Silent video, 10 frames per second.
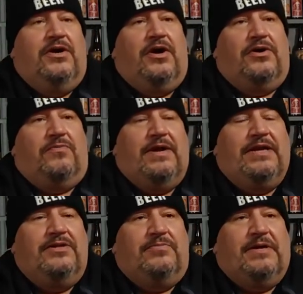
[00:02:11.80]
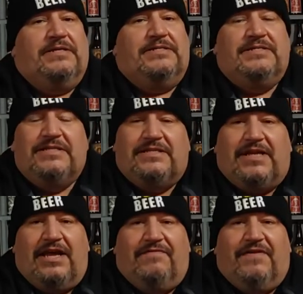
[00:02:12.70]
on a regular basis, it's
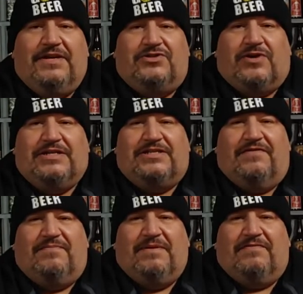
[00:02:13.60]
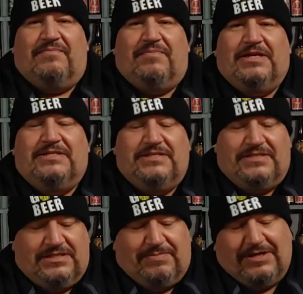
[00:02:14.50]
kind of fun to try stuff from different places,
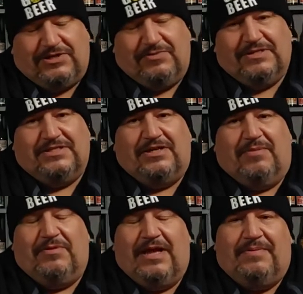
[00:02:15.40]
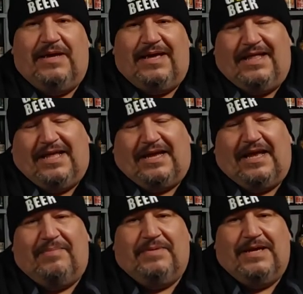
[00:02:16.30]
and especially when it's a double IPA. I like
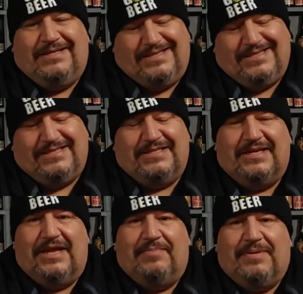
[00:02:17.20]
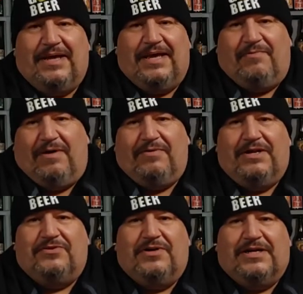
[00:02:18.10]
IPAs. This is an IPA. Why wouldn't
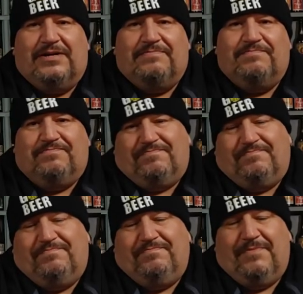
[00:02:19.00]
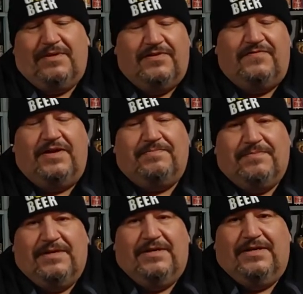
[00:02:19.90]
I drink it? It's fun.
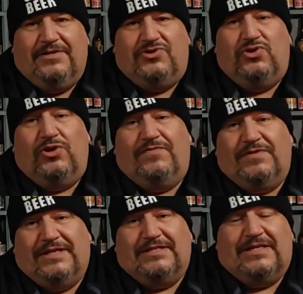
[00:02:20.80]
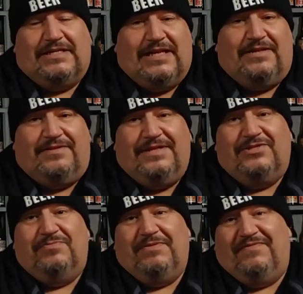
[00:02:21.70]
You should look for things like that. Things
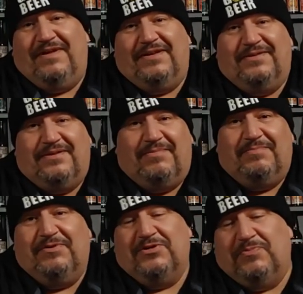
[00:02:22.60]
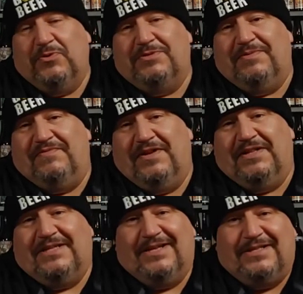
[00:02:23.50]
should be fun. I mean, beer's supposed to be fun at
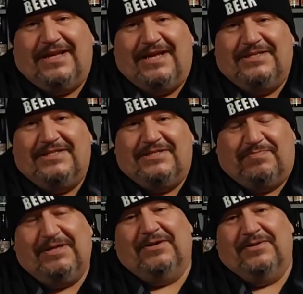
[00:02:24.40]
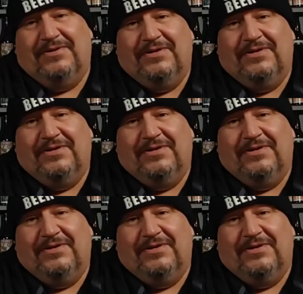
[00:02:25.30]
the end of the day, isn't it? It's beer.